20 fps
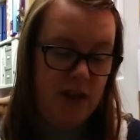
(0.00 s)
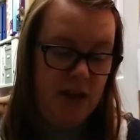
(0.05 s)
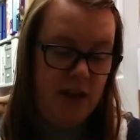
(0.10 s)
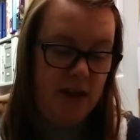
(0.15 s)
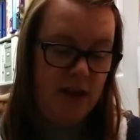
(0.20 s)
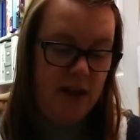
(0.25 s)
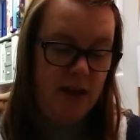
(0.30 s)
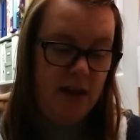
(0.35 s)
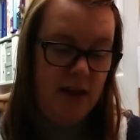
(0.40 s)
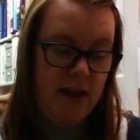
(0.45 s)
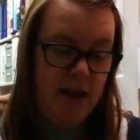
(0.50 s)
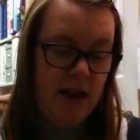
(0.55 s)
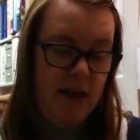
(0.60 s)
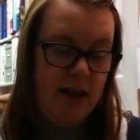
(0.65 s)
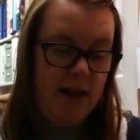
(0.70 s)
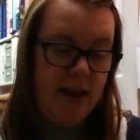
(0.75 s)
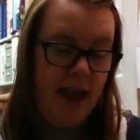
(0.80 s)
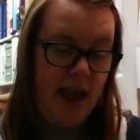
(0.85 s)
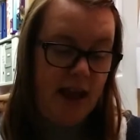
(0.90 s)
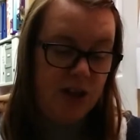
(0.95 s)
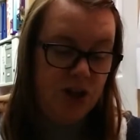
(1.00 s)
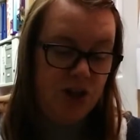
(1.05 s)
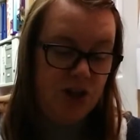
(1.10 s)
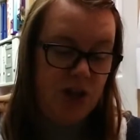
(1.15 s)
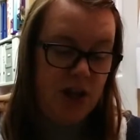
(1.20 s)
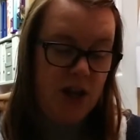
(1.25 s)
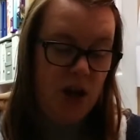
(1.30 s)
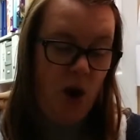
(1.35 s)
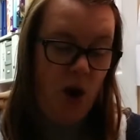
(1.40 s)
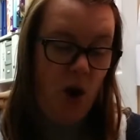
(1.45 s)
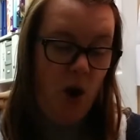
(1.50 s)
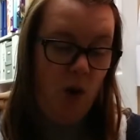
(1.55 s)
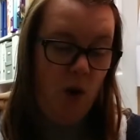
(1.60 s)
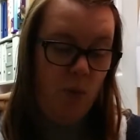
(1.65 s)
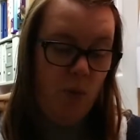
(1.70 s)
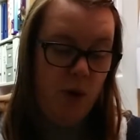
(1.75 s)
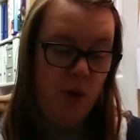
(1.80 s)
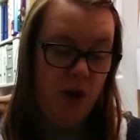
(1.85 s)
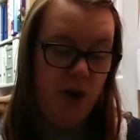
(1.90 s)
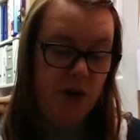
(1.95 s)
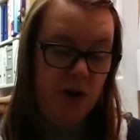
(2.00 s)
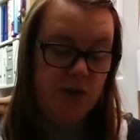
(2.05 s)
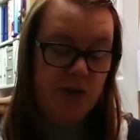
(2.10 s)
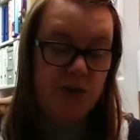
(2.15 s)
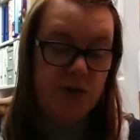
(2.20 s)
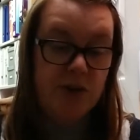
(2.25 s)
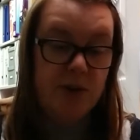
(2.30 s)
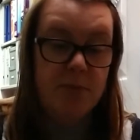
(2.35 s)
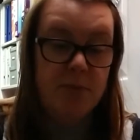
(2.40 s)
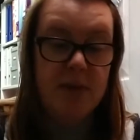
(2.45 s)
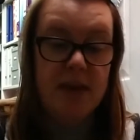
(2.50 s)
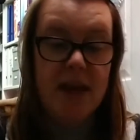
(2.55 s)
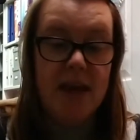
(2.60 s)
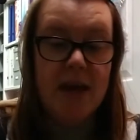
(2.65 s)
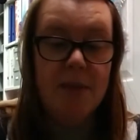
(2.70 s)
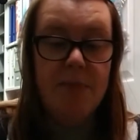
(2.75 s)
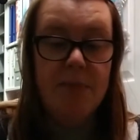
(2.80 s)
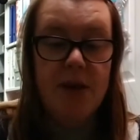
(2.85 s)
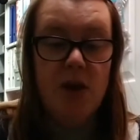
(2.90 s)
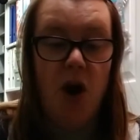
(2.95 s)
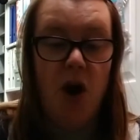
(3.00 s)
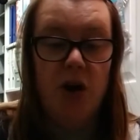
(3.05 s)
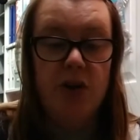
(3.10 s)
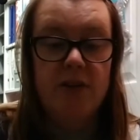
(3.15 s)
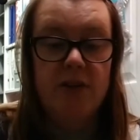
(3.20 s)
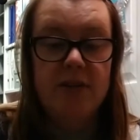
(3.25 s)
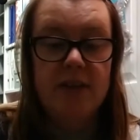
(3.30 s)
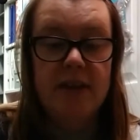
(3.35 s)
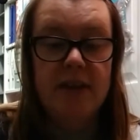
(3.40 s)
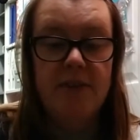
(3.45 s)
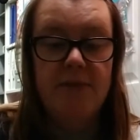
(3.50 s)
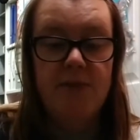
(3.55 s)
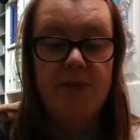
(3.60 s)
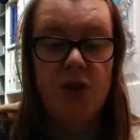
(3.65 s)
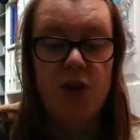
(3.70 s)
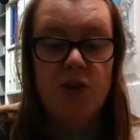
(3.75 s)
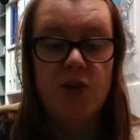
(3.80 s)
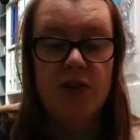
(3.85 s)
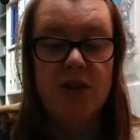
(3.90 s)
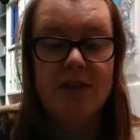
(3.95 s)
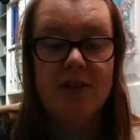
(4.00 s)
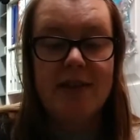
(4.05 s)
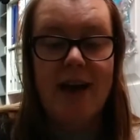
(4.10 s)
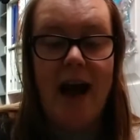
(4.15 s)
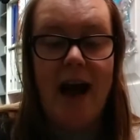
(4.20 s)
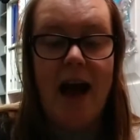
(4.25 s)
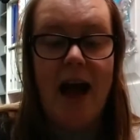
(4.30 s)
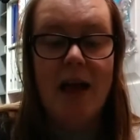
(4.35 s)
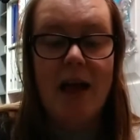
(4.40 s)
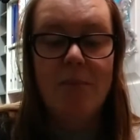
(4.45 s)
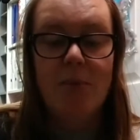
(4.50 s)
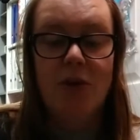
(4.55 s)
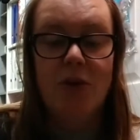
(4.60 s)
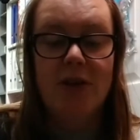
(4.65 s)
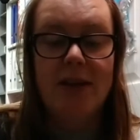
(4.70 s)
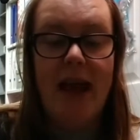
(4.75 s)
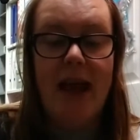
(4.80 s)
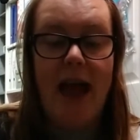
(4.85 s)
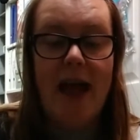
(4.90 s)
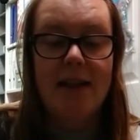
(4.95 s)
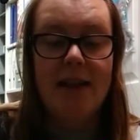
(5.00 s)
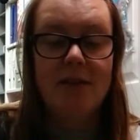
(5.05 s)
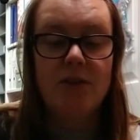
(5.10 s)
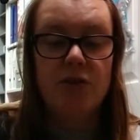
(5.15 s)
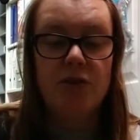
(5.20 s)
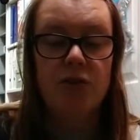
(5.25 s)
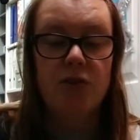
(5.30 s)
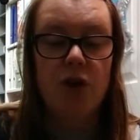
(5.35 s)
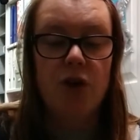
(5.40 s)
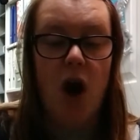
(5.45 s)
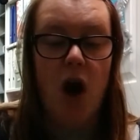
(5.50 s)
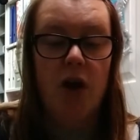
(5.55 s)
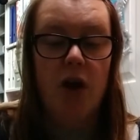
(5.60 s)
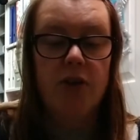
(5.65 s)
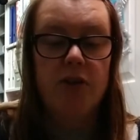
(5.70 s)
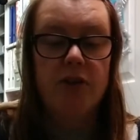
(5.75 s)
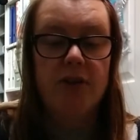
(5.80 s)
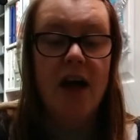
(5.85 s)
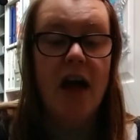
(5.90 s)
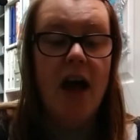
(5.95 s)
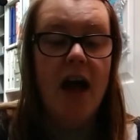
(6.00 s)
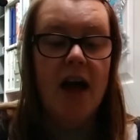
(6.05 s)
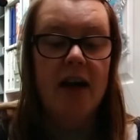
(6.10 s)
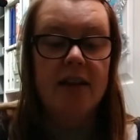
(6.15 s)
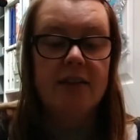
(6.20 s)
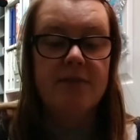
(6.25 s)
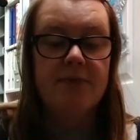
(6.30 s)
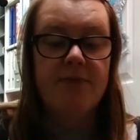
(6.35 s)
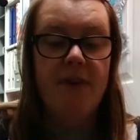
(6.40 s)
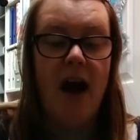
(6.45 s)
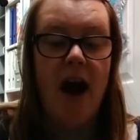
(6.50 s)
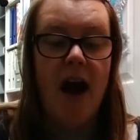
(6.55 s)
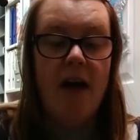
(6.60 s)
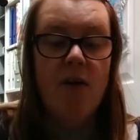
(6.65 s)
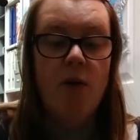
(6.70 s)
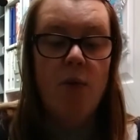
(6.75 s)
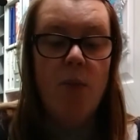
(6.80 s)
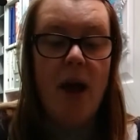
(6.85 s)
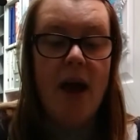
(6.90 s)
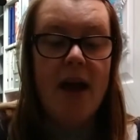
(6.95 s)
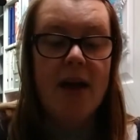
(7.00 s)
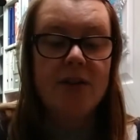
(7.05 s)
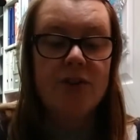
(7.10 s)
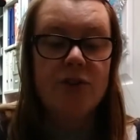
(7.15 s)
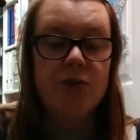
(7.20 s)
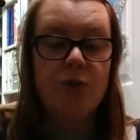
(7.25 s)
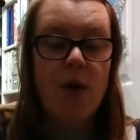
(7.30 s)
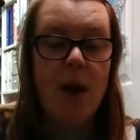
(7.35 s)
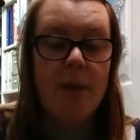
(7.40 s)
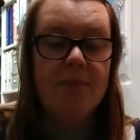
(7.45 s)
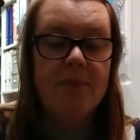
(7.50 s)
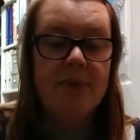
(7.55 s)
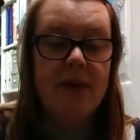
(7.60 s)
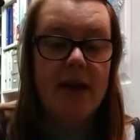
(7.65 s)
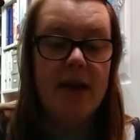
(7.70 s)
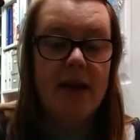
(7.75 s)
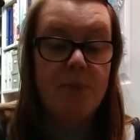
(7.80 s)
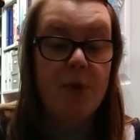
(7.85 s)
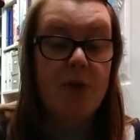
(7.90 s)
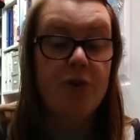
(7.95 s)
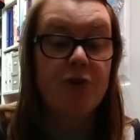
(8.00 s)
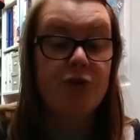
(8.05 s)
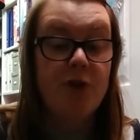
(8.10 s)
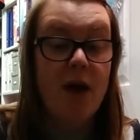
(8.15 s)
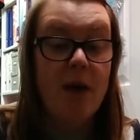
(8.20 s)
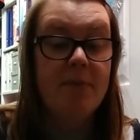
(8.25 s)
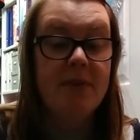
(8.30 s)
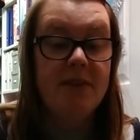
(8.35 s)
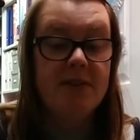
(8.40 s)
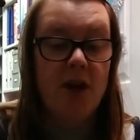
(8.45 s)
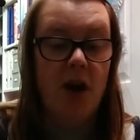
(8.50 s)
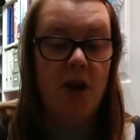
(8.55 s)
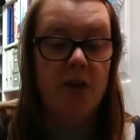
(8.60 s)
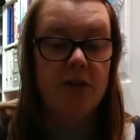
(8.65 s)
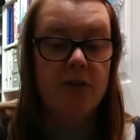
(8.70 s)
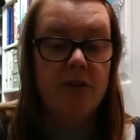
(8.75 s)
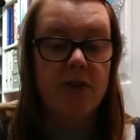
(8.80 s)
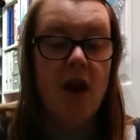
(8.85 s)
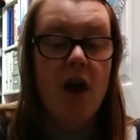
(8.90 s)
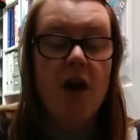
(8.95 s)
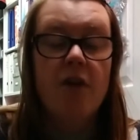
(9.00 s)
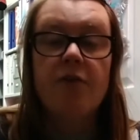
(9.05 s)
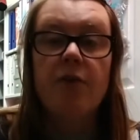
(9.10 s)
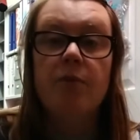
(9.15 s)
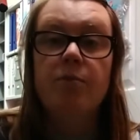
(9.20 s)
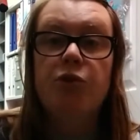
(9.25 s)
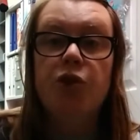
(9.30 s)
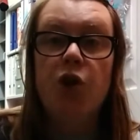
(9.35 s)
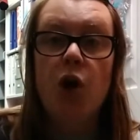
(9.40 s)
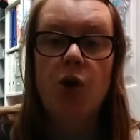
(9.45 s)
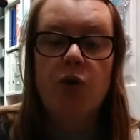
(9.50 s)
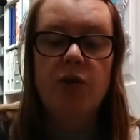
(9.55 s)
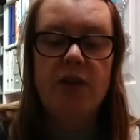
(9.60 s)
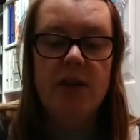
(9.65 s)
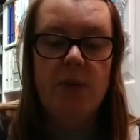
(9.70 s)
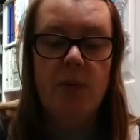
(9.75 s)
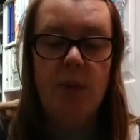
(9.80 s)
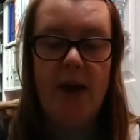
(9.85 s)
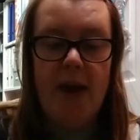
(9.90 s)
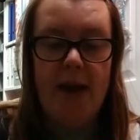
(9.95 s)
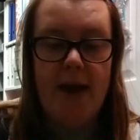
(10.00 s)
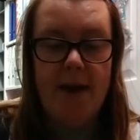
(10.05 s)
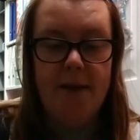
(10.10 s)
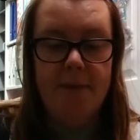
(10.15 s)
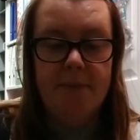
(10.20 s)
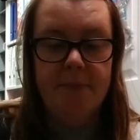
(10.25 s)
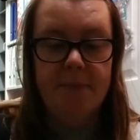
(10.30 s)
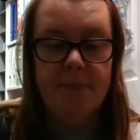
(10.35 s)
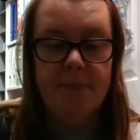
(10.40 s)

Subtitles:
year. Next year, or worse, some year beyond, in future time, unkenned, unconned, as far away as Trebizond from Tody Weir.